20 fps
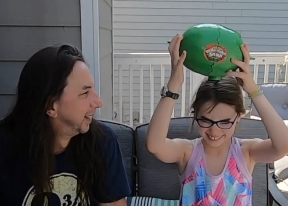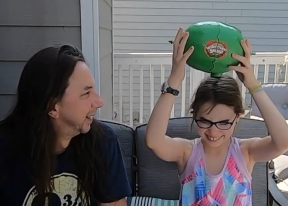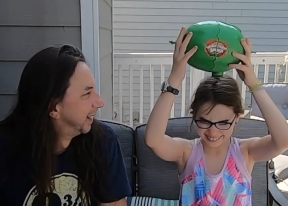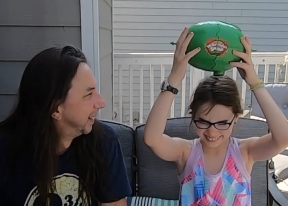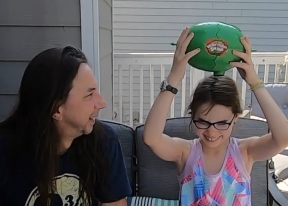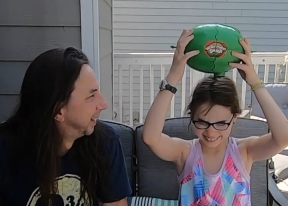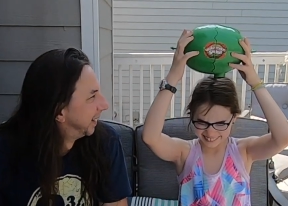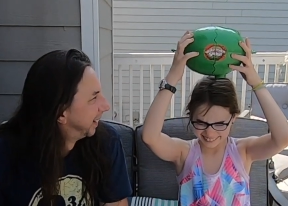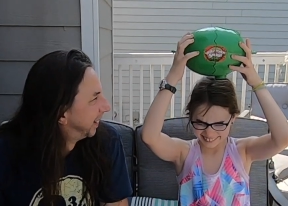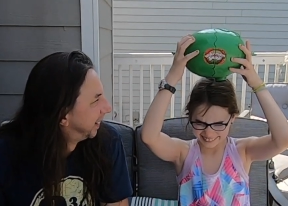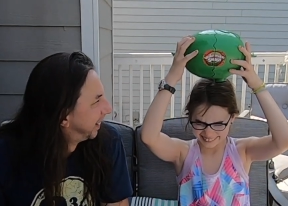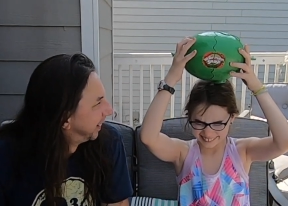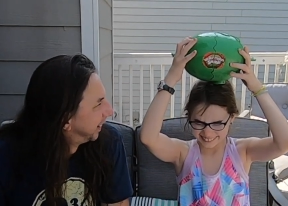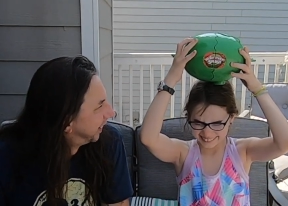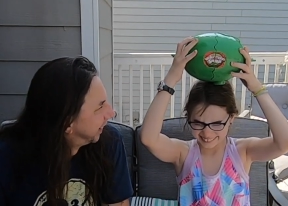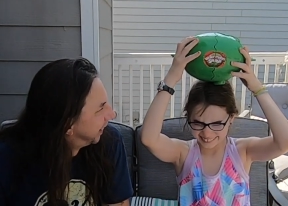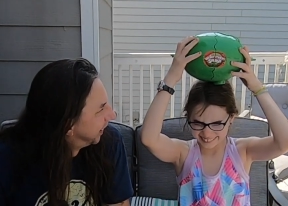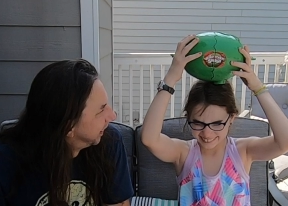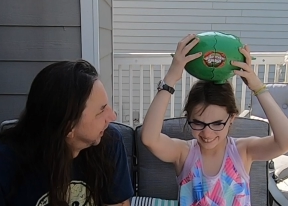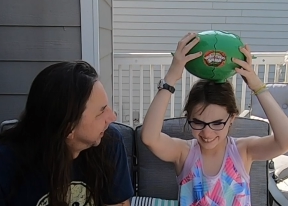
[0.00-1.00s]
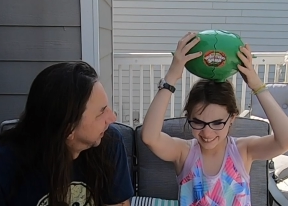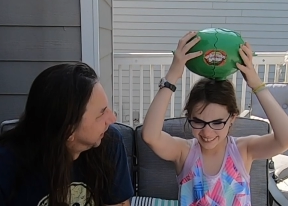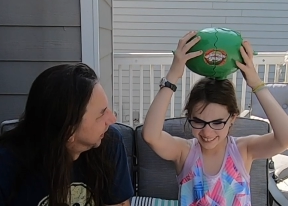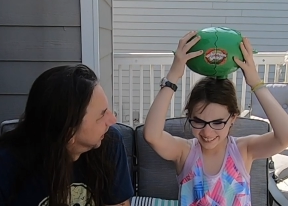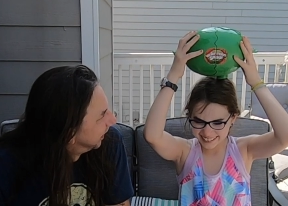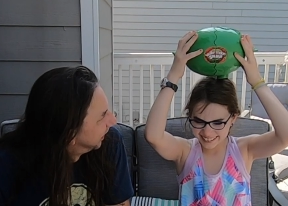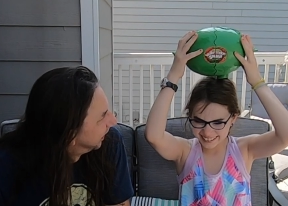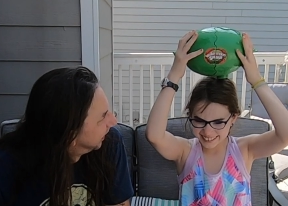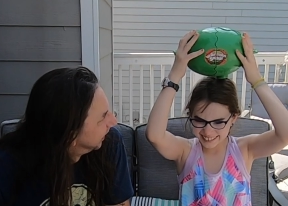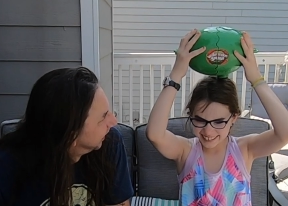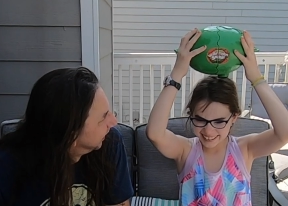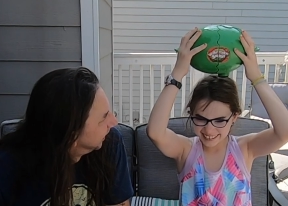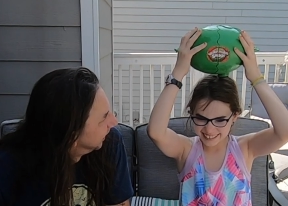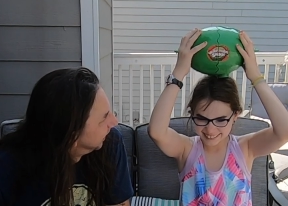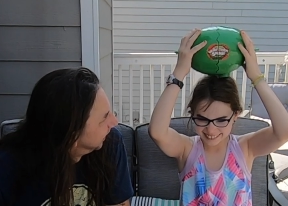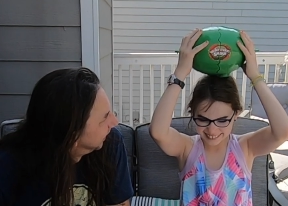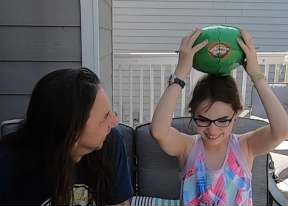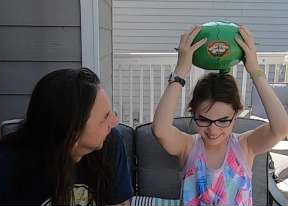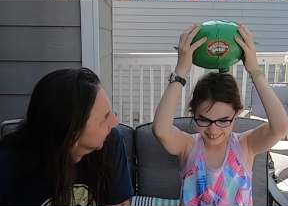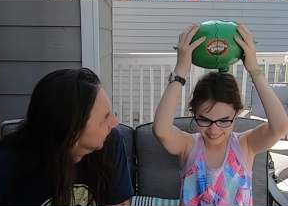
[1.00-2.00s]

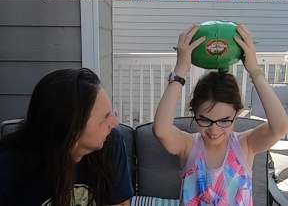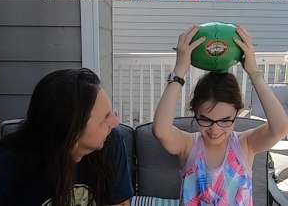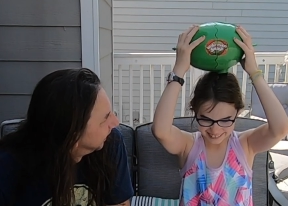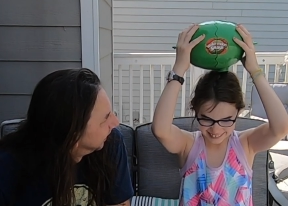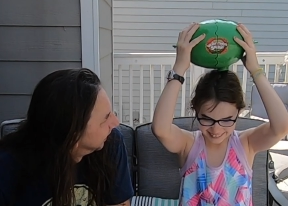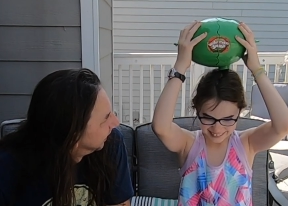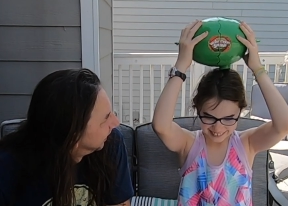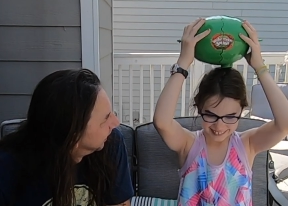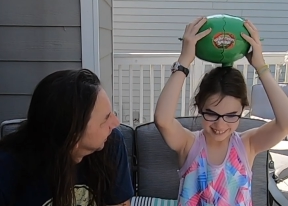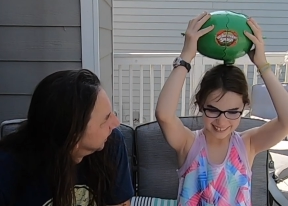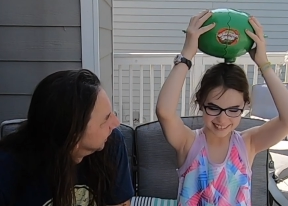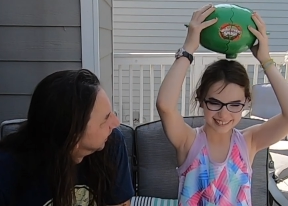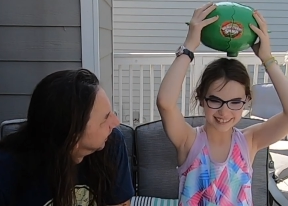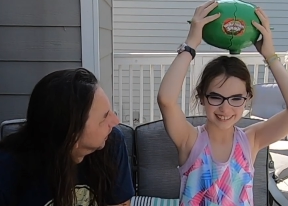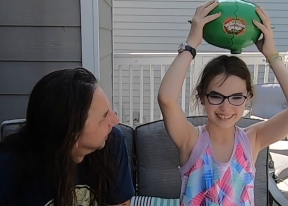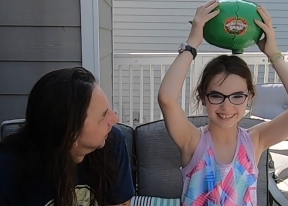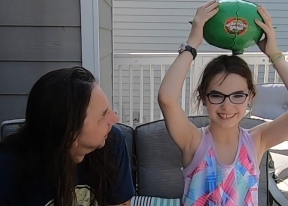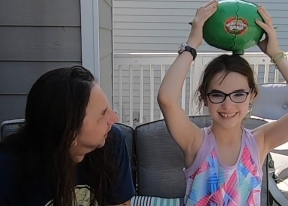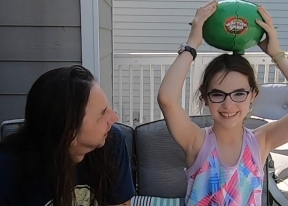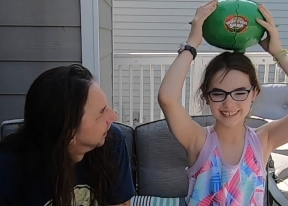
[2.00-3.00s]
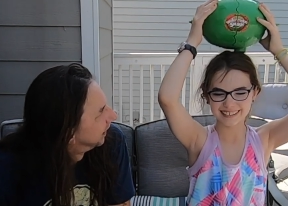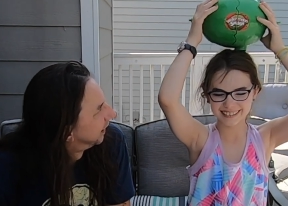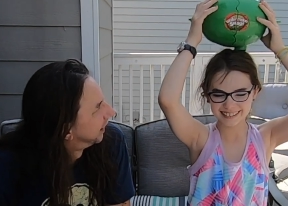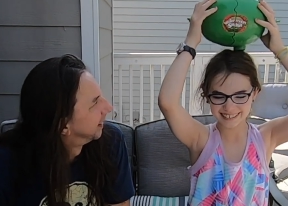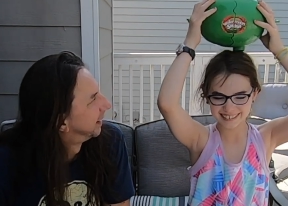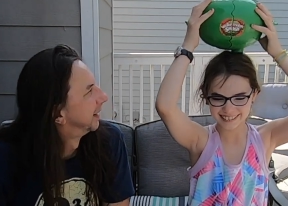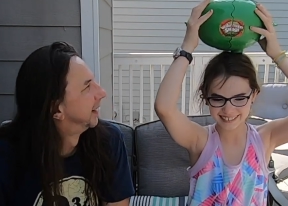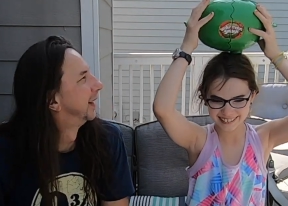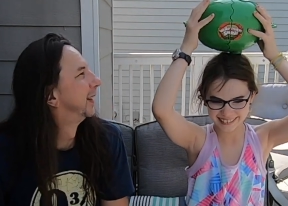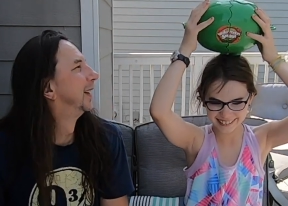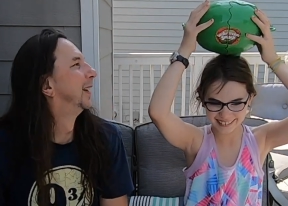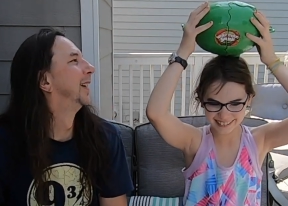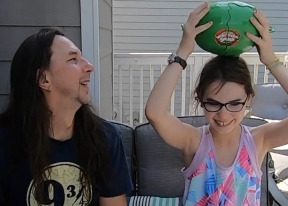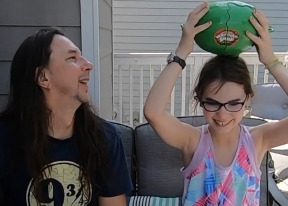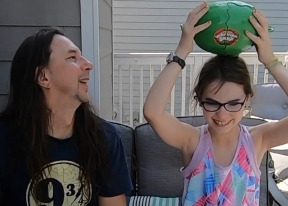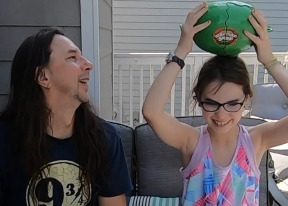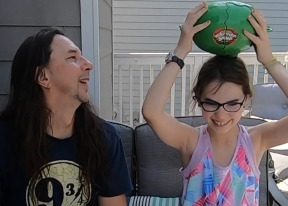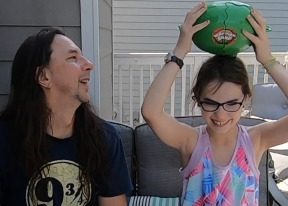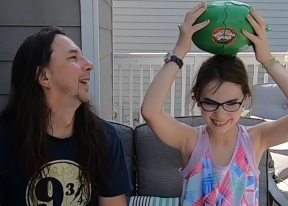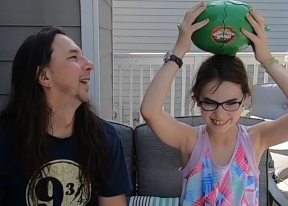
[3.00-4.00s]
(no one is talking)